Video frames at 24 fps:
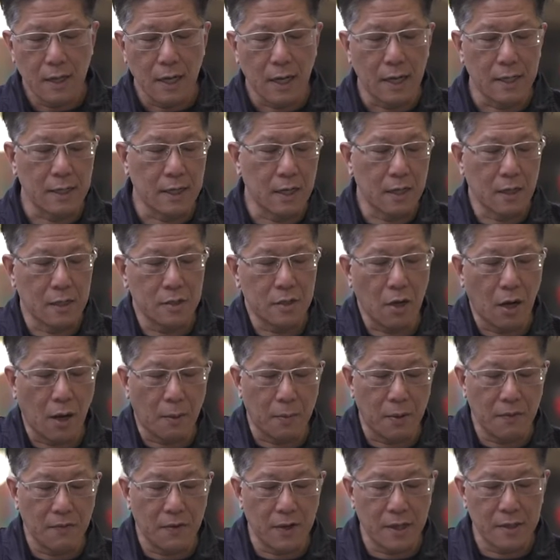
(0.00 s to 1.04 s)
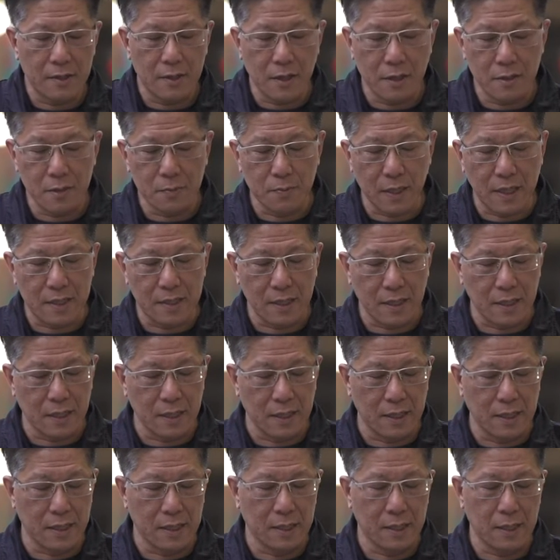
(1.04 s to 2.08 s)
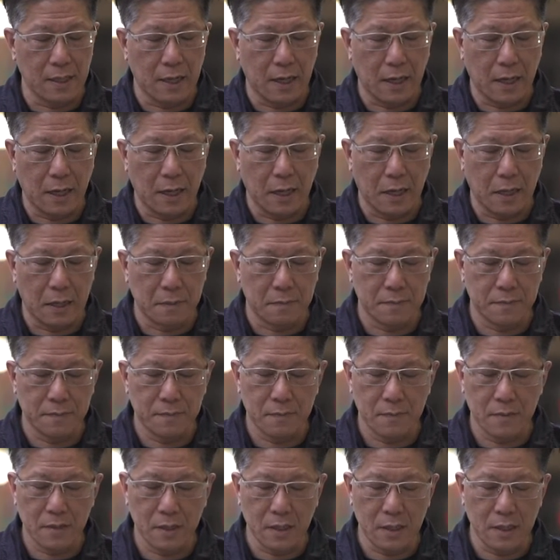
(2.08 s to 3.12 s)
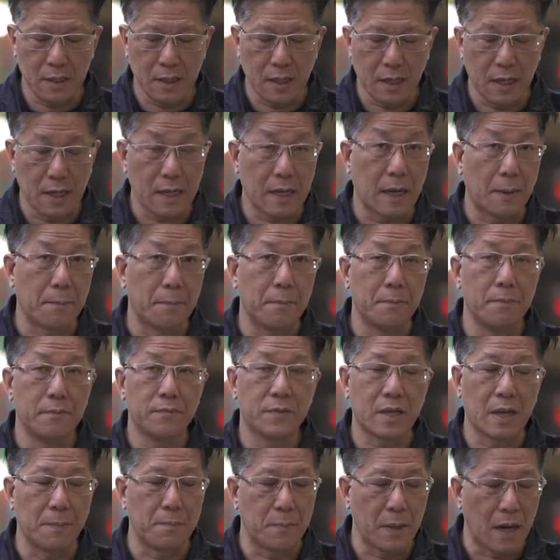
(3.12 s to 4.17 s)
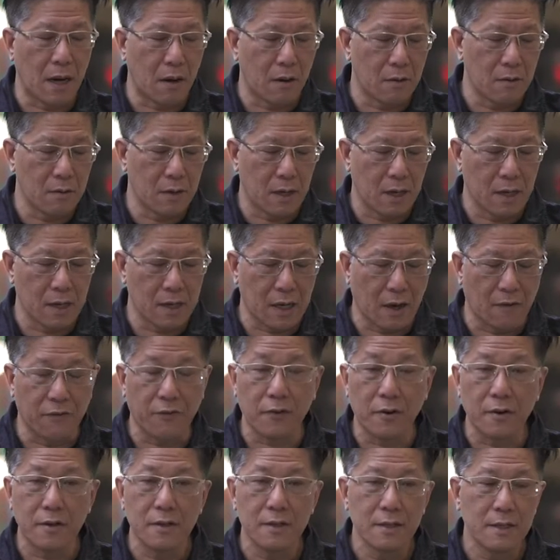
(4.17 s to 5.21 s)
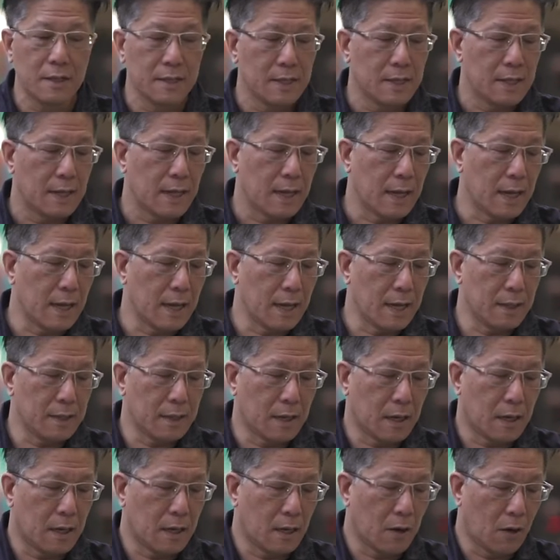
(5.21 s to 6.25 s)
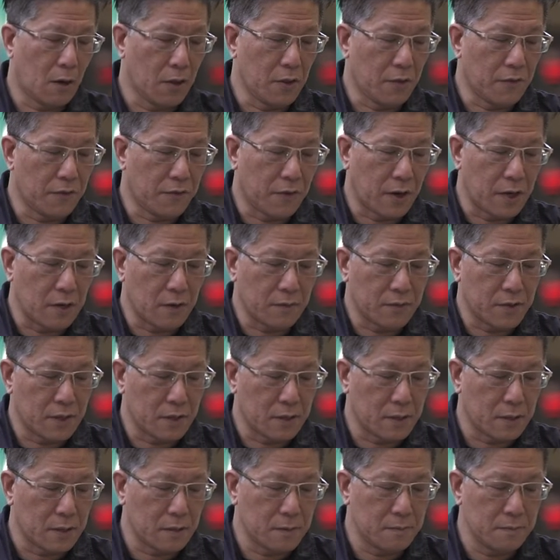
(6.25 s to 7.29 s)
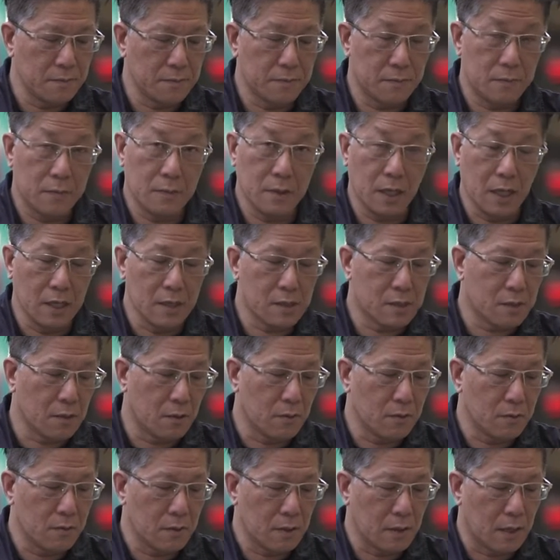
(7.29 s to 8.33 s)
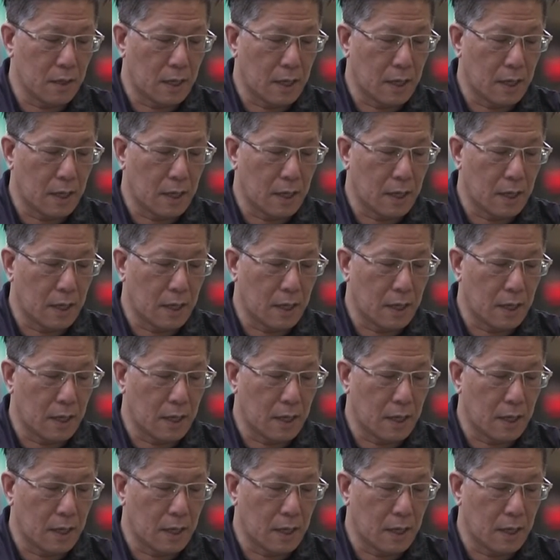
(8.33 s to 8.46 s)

And then on top of it, there's basically the cabal cover. And on the front of the insole,